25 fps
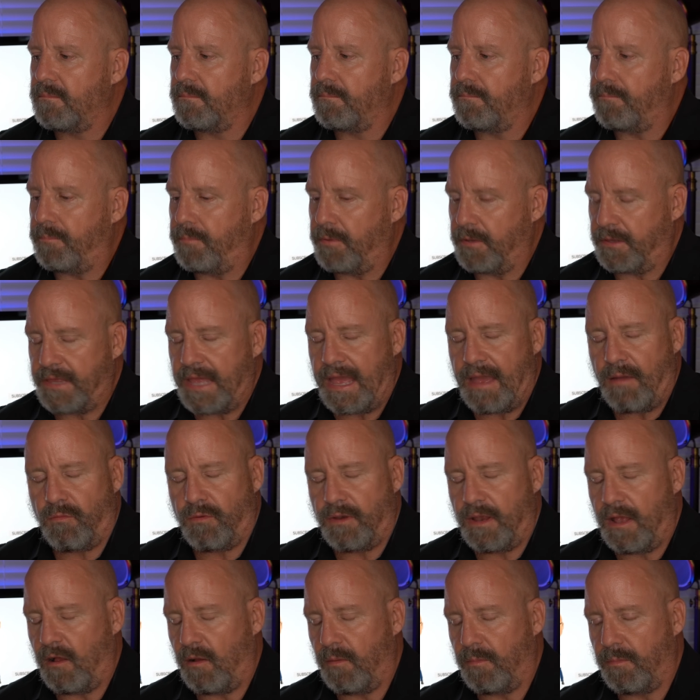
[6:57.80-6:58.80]
but that would
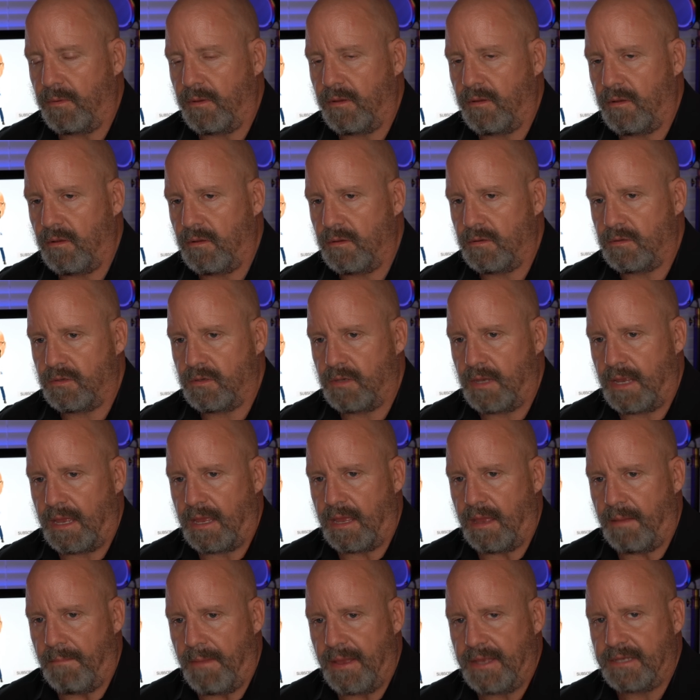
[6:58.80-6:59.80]
help
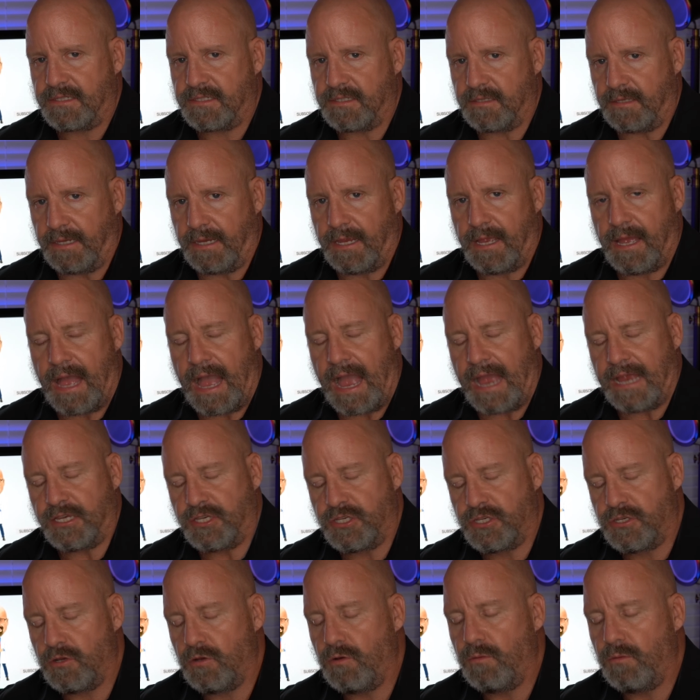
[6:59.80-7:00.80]
immensely. I do